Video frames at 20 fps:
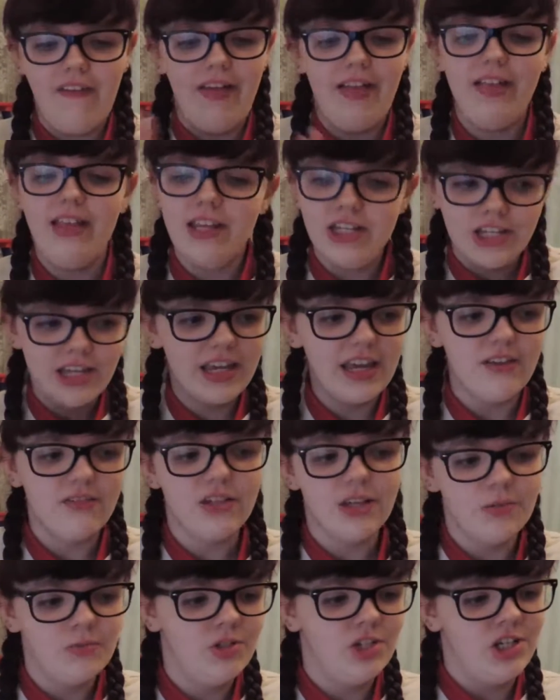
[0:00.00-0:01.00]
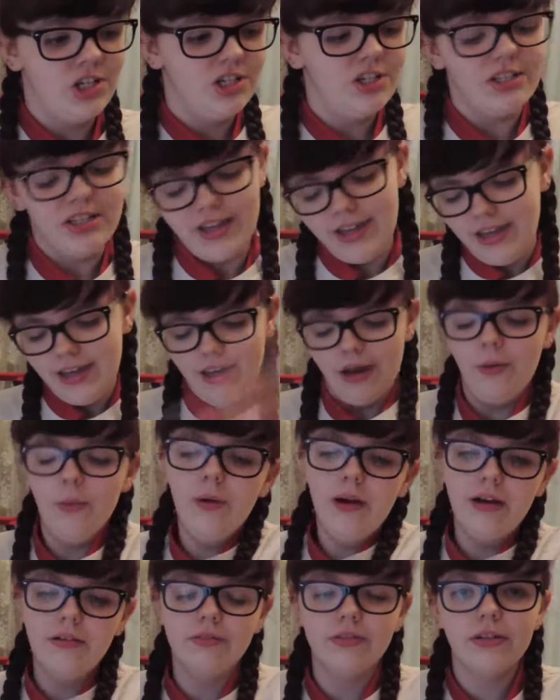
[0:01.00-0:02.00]
and then she gives up, she's just like, yeah,
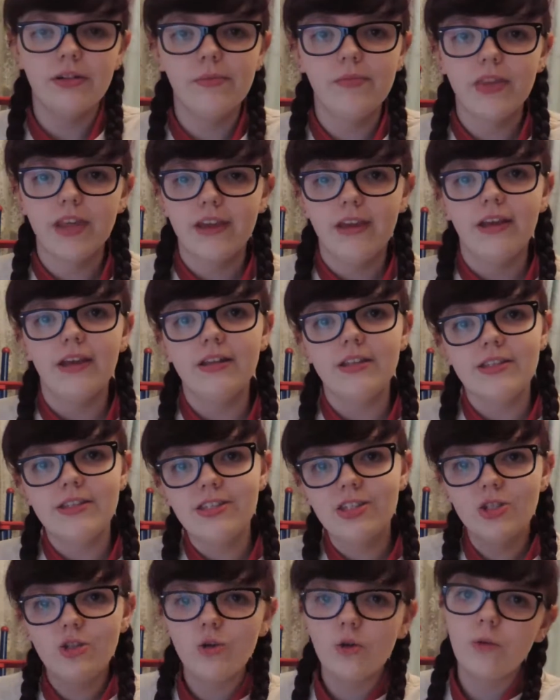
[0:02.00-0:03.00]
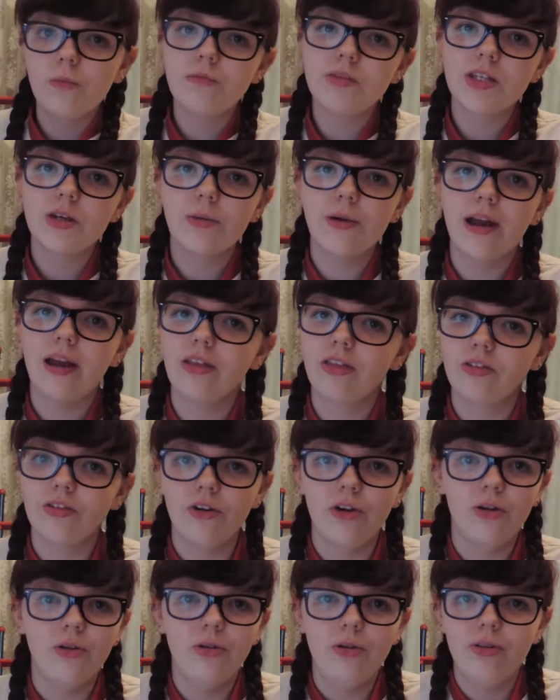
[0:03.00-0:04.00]
whatever, and storms away
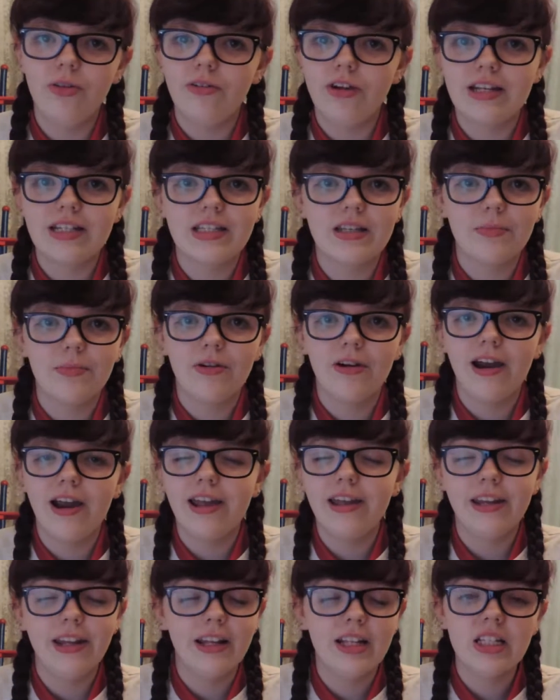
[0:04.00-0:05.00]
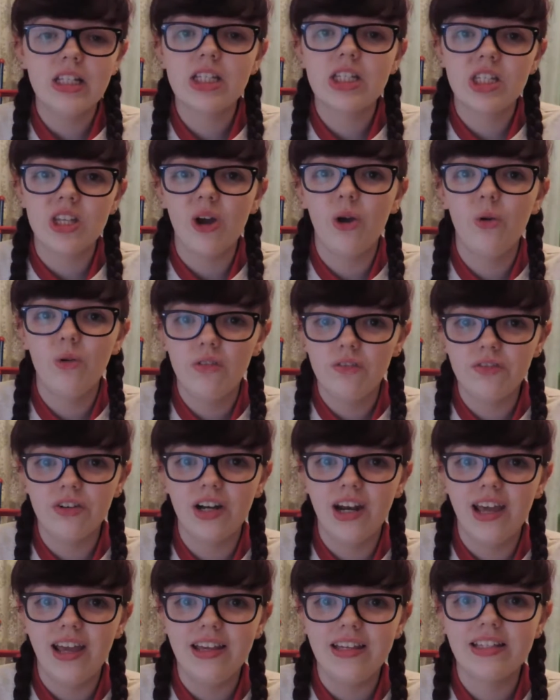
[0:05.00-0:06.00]
through the rest of the parade. It's so
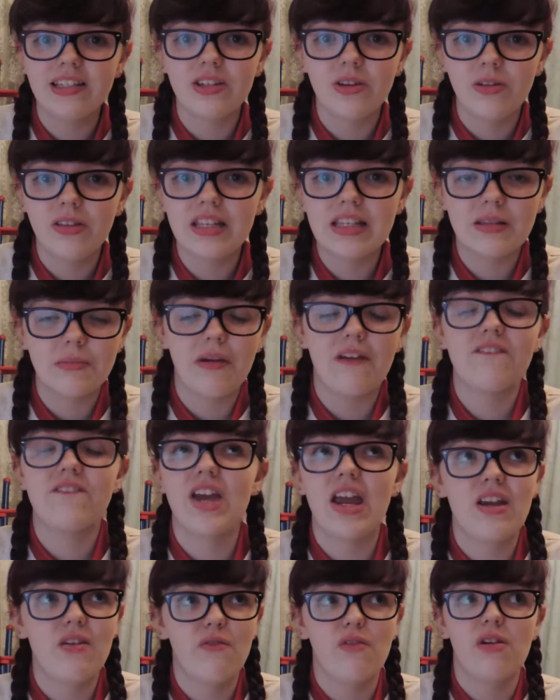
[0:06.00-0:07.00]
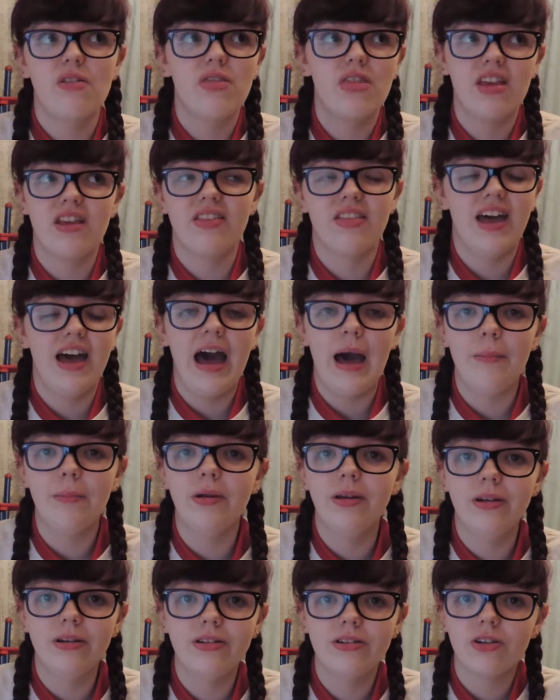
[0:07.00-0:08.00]
funny. So this is my favourite thing that
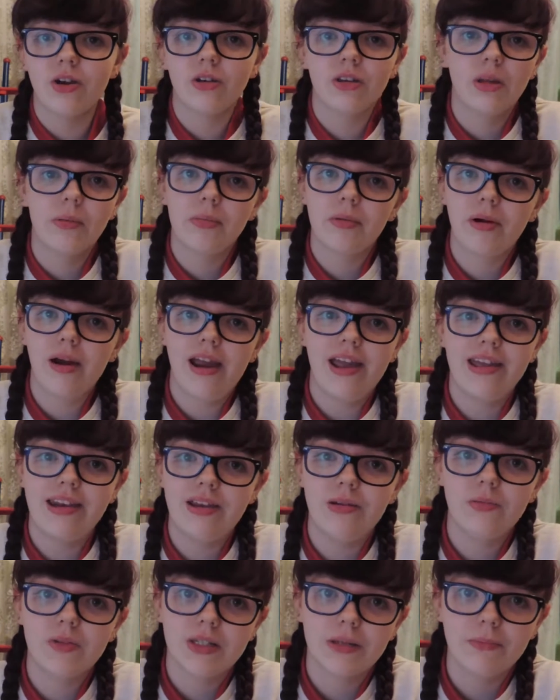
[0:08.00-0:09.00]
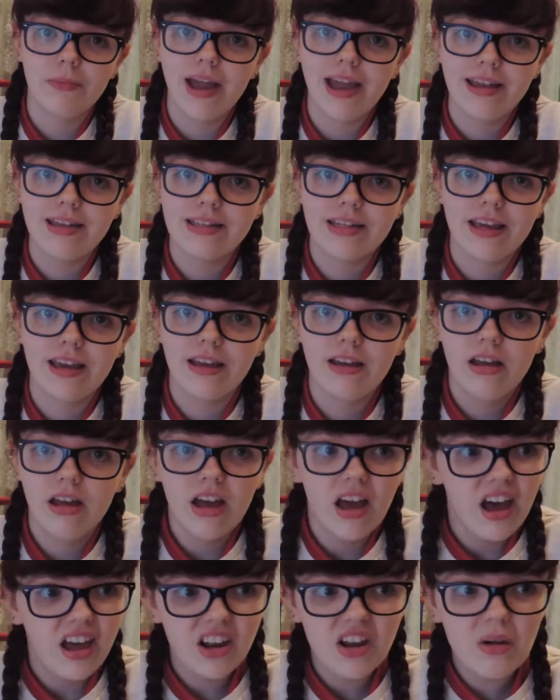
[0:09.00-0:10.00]
happened on the parade. It was amazing.
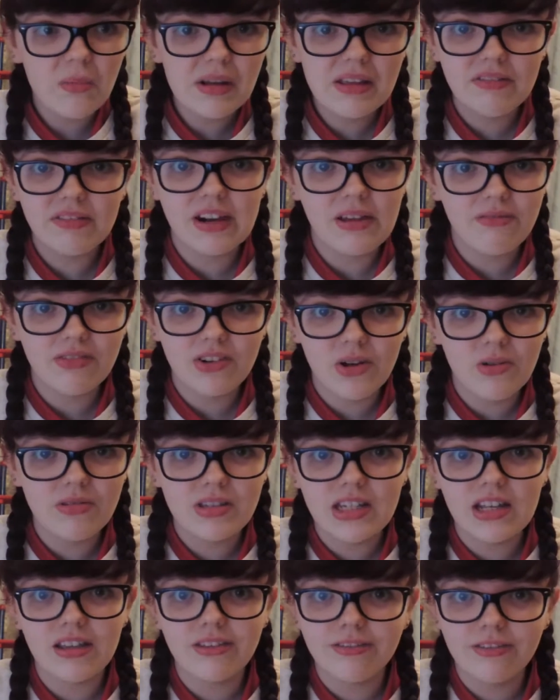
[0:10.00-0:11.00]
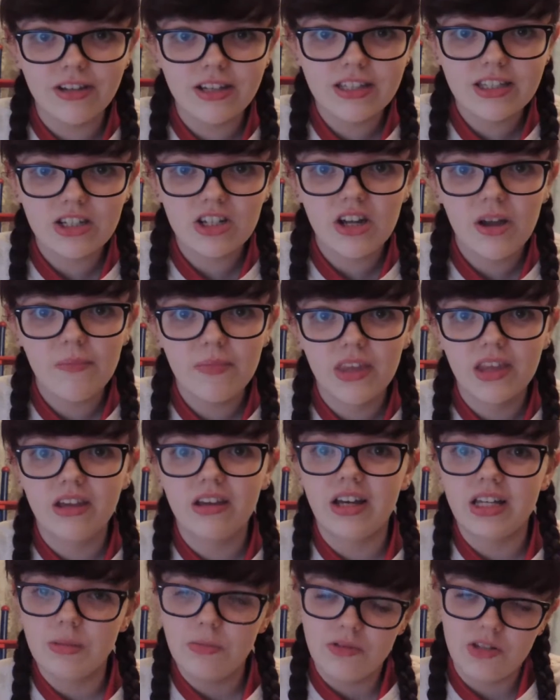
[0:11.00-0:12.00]
I can't believe I never noticed it the first time. I
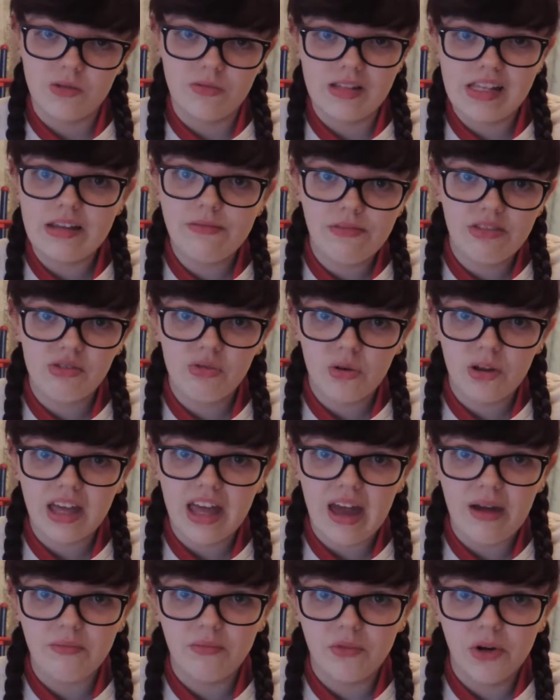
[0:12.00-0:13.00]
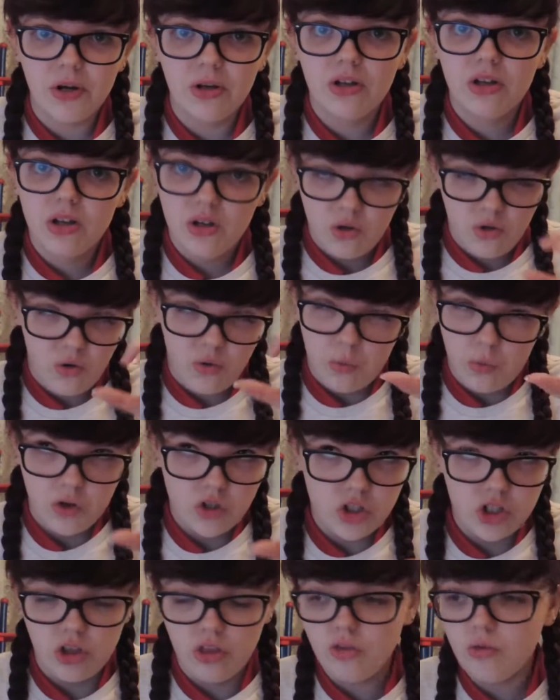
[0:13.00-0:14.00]
suppose I was living through a camera, or
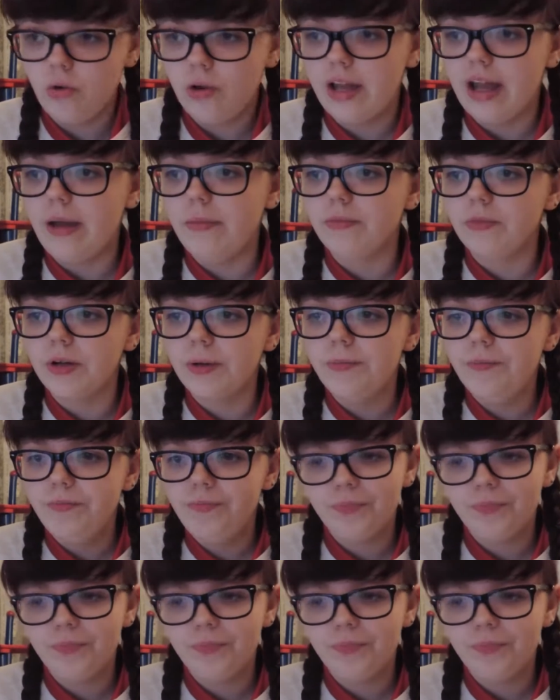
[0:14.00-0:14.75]
watching through a camera.